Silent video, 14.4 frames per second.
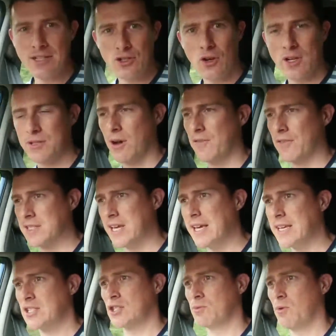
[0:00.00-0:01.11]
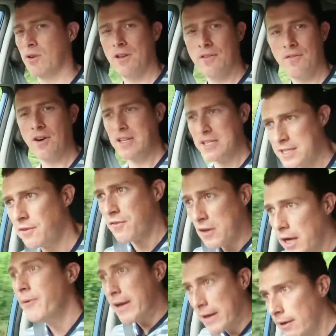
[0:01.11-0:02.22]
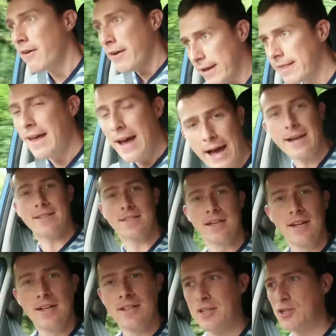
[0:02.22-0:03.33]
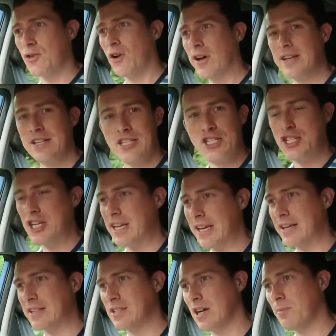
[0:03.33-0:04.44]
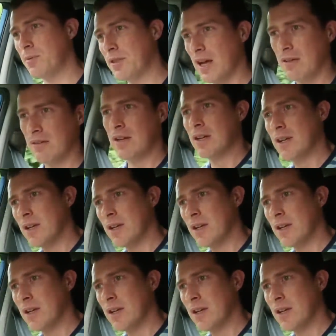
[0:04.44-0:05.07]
to try to overtake someone, you find yourself going like that to try and G it up, and that